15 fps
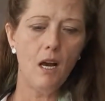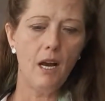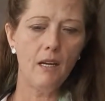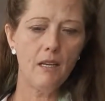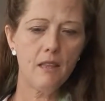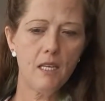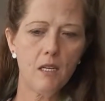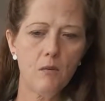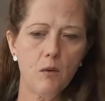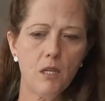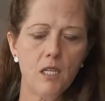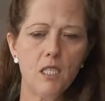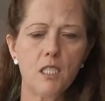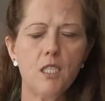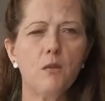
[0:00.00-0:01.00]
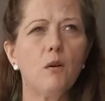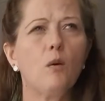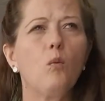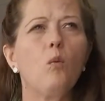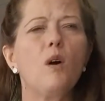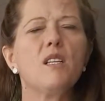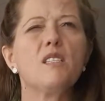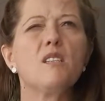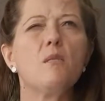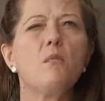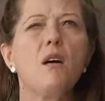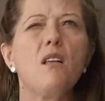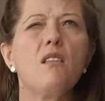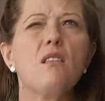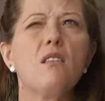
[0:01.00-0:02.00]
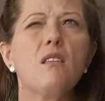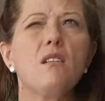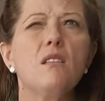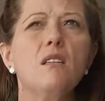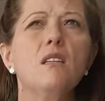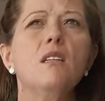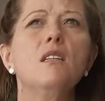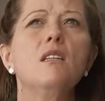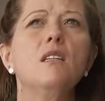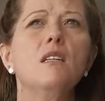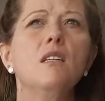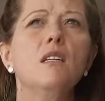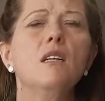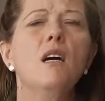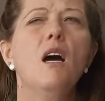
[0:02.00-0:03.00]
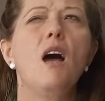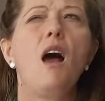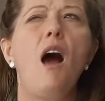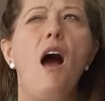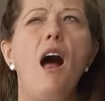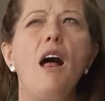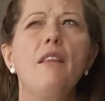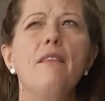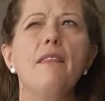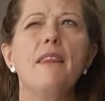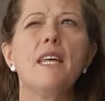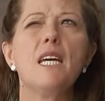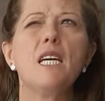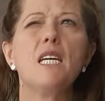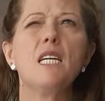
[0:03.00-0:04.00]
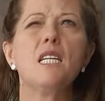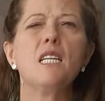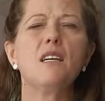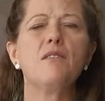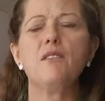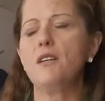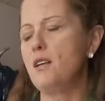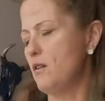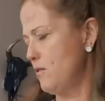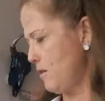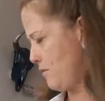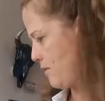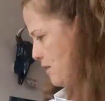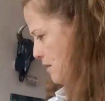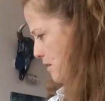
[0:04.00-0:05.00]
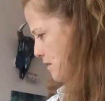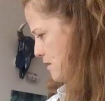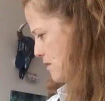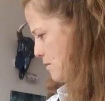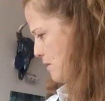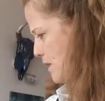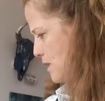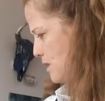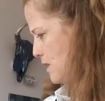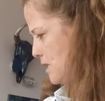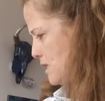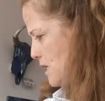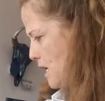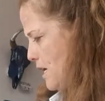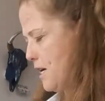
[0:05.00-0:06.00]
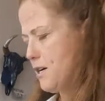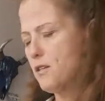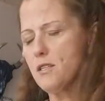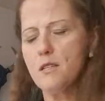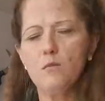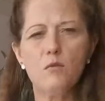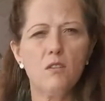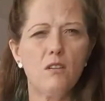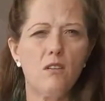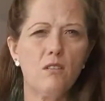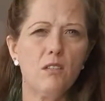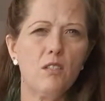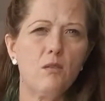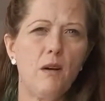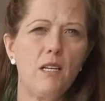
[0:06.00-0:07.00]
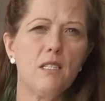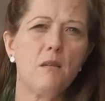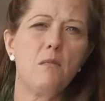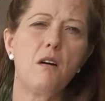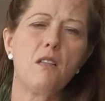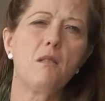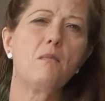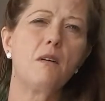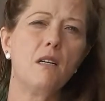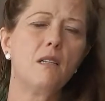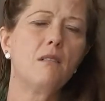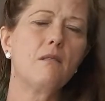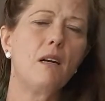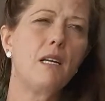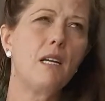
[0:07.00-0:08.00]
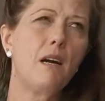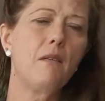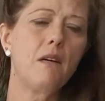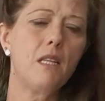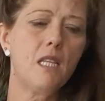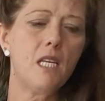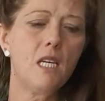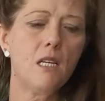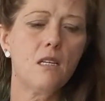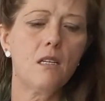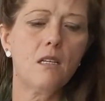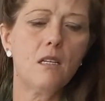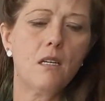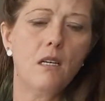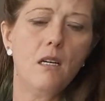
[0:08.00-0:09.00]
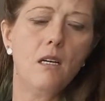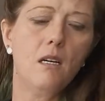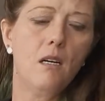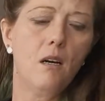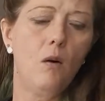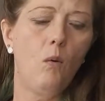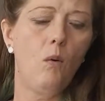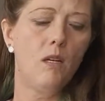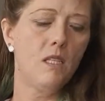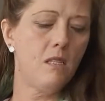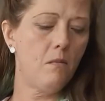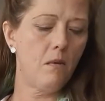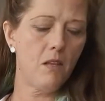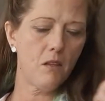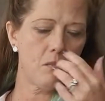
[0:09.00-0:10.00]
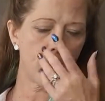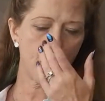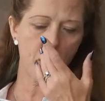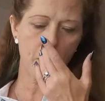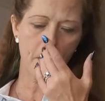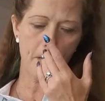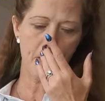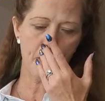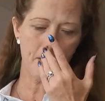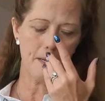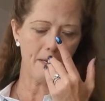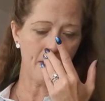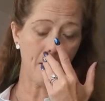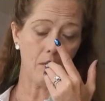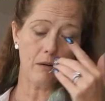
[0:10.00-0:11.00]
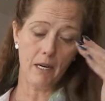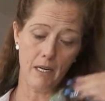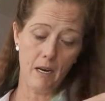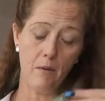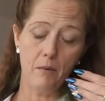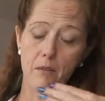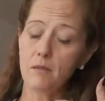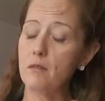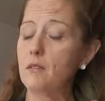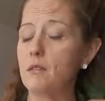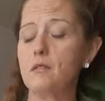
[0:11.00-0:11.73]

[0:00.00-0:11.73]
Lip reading: and I think we're gonna do it once a month. And then if the demand gets higher, then we'll go to twice a month, but right now I think once a month will be good. Not right now, but